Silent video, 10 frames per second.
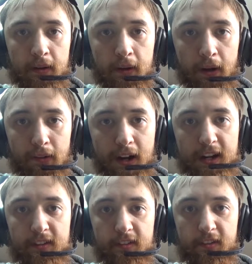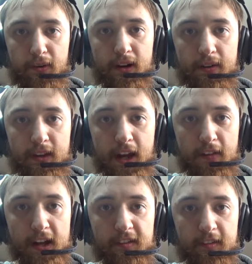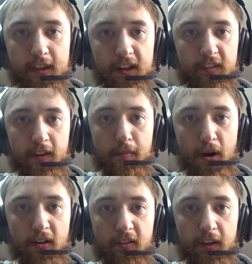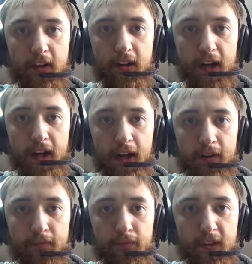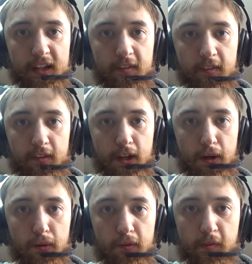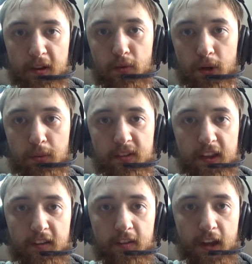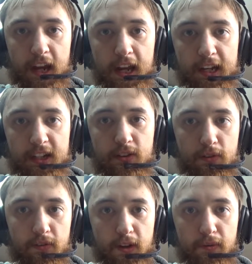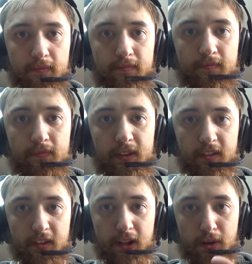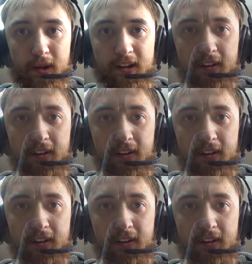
Alright, so yeah, that's the unboxing. Let's spend the week with this and get to the review. See you in a week.